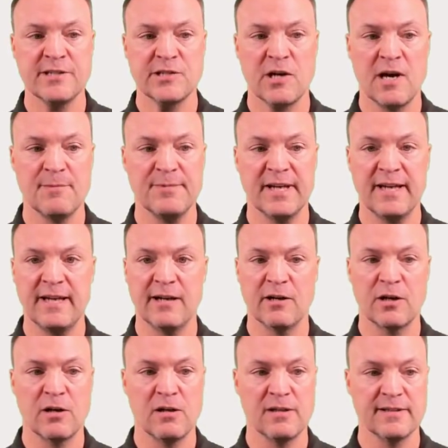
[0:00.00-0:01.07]
one topic
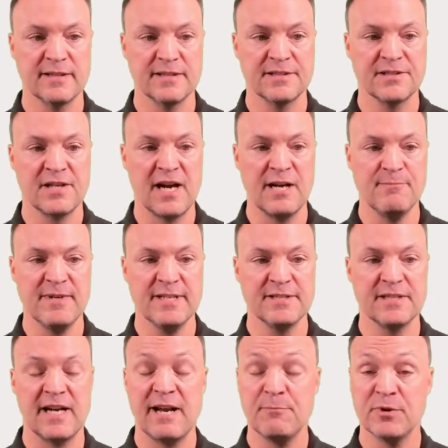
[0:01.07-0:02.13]
here called
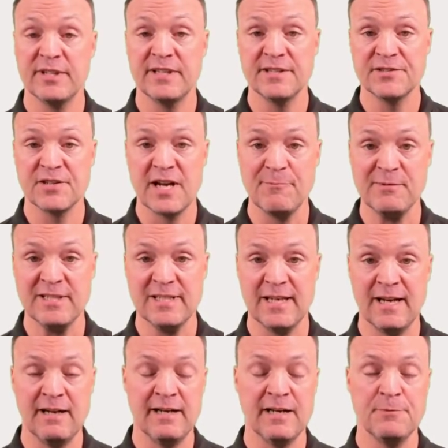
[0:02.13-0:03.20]
assignments, and I put an assignment
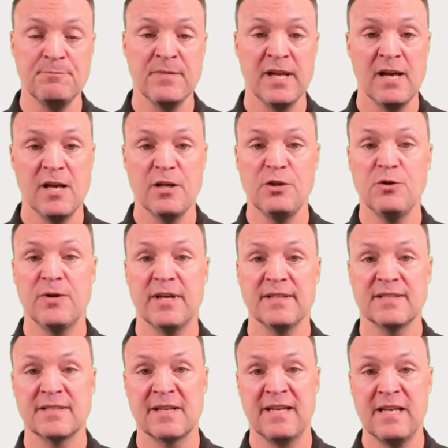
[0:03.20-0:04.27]
in it. You
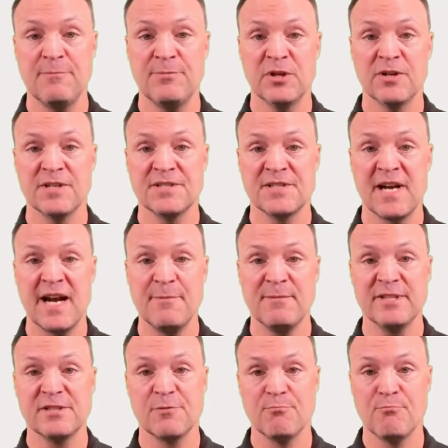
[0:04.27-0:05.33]
can keep your
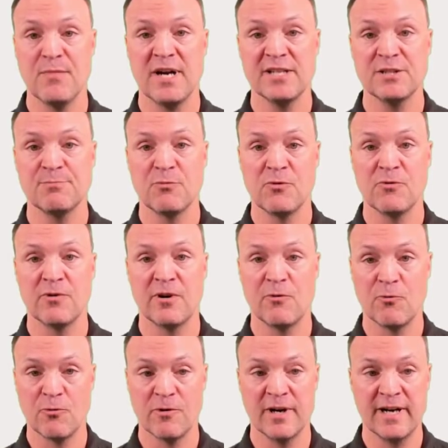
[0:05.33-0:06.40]
assignments much
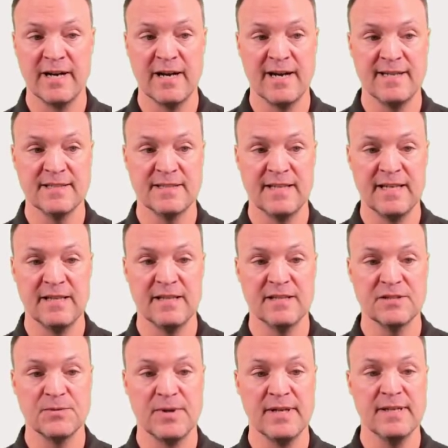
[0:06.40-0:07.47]
more organized in
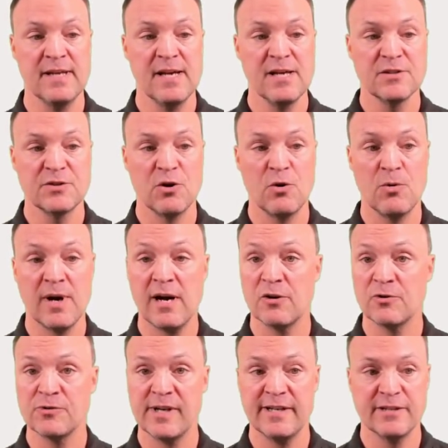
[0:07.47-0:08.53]
this one. So
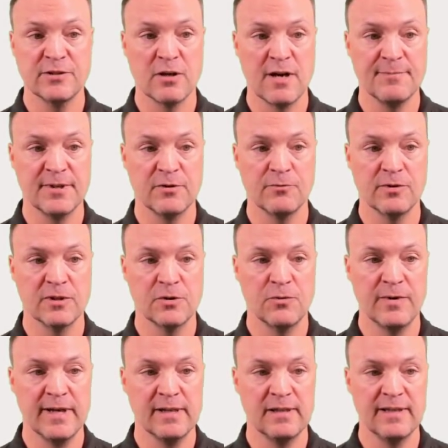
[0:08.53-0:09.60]
I'll create a topic real
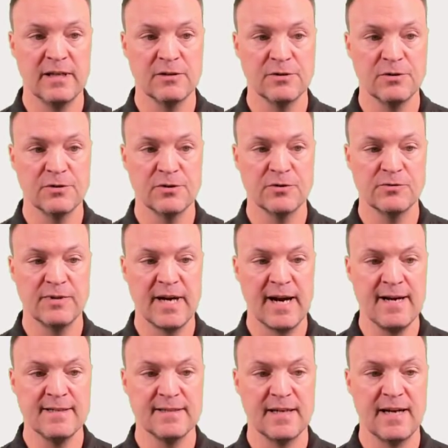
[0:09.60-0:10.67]
quickly. I'll go
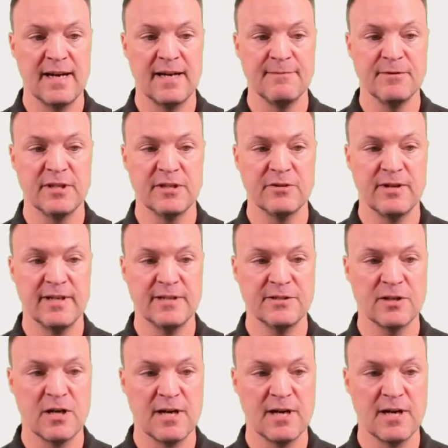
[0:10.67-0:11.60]
create, and I'm going to create a